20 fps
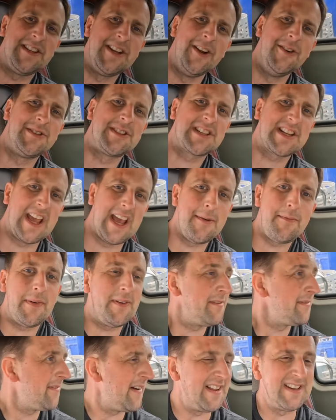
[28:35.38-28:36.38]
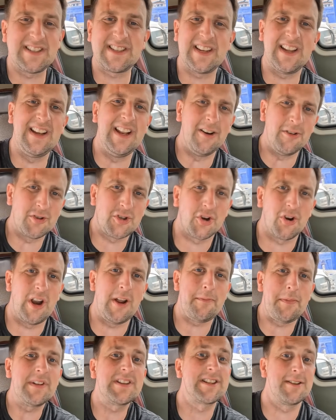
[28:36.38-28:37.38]
do you, Skip? Fancy a little
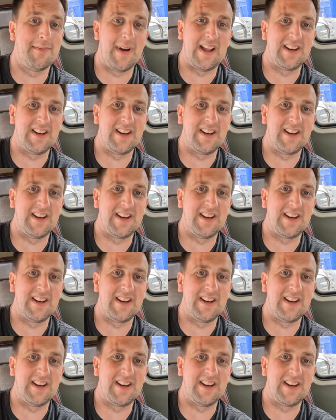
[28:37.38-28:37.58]
trip to